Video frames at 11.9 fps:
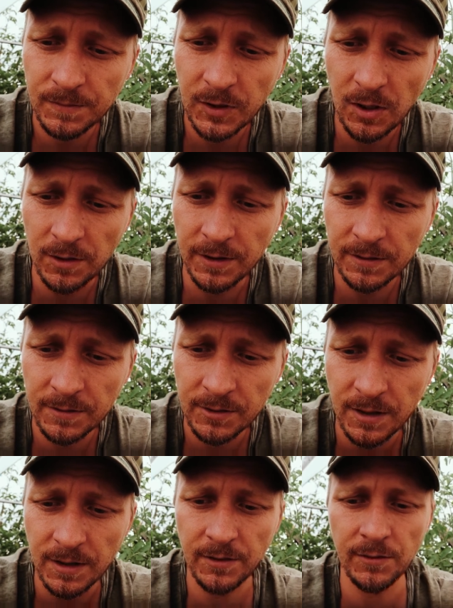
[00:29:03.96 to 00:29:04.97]
gardening,
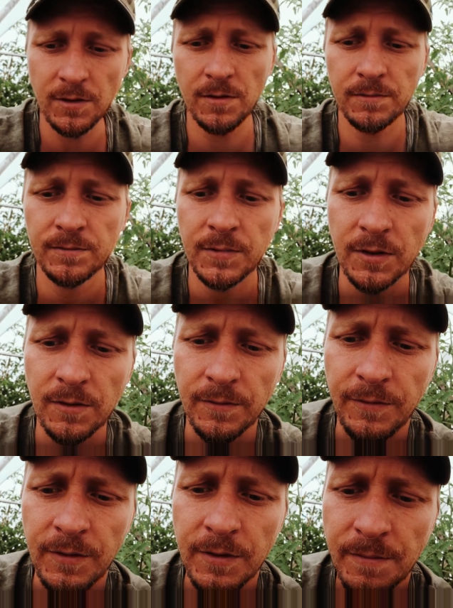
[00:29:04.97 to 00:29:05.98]
trying to grow your own
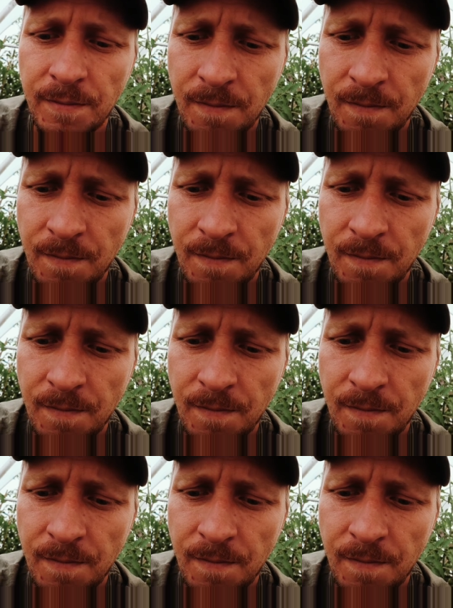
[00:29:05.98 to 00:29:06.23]
food.